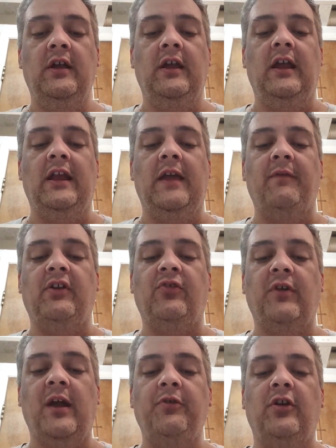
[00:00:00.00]
and having
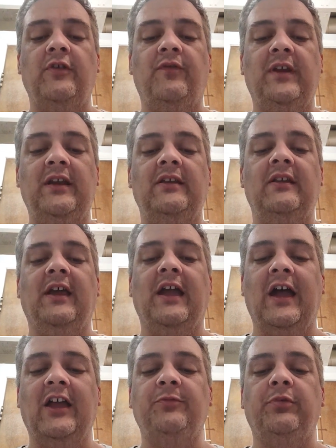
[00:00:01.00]
strapped on your feet the
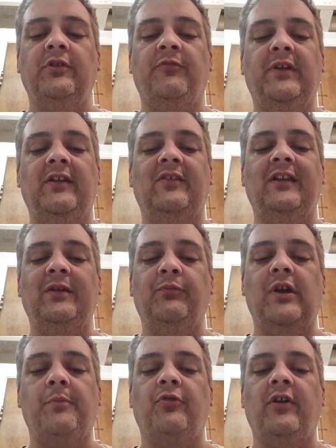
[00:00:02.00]
gospel of peace in
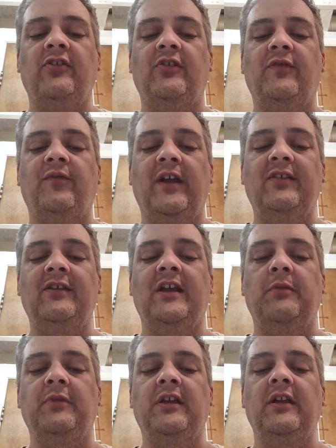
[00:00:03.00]
preparation to face the
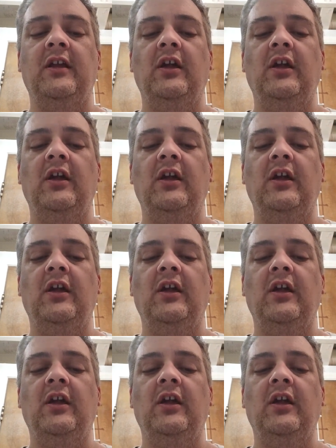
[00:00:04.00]
enemy